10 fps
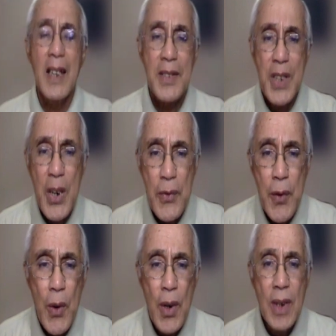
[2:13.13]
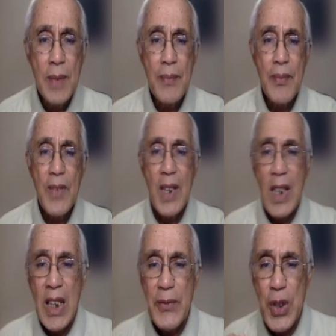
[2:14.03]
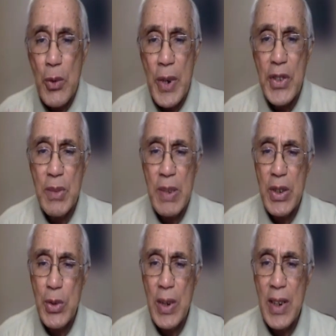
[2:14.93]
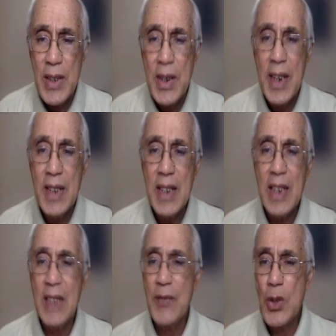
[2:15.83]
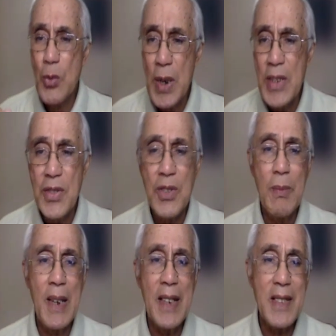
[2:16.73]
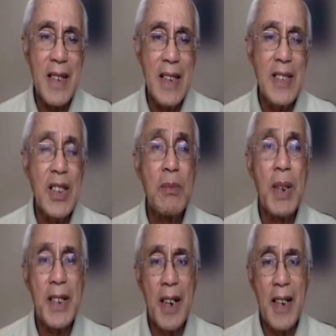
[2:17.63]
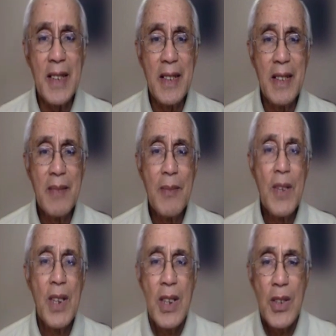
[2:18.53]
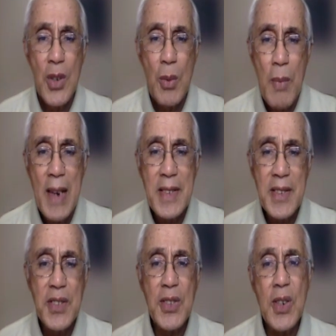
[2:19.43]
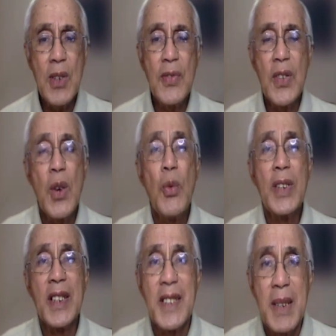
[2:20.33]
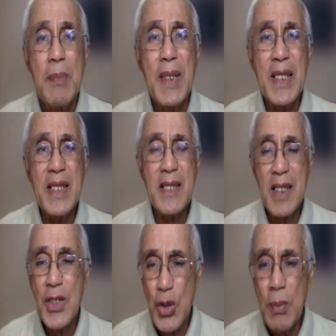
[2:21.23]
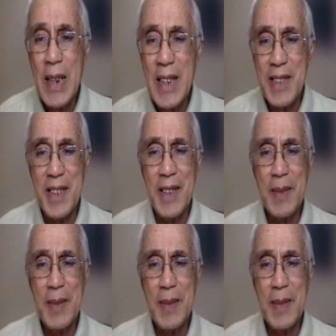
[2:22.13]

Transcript: Therefore, if you wish to be truly great and if you wish to be exalted by God, you must serve with the deepest humility.